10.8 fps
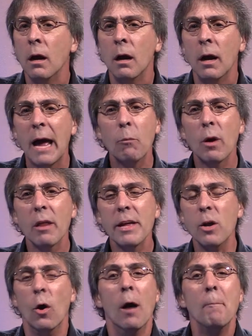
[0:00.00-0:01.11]
And what
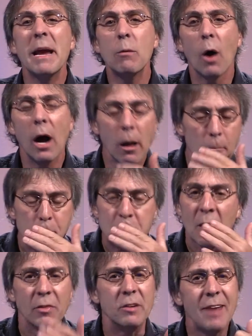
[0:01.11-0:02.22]
do? Meanwhile,
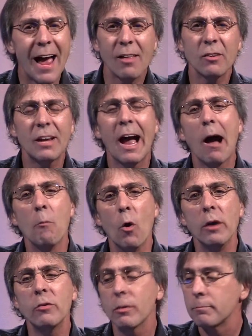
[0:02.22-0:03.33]
the Dallas
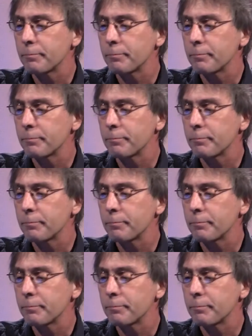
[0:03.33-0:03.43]
Cowboys,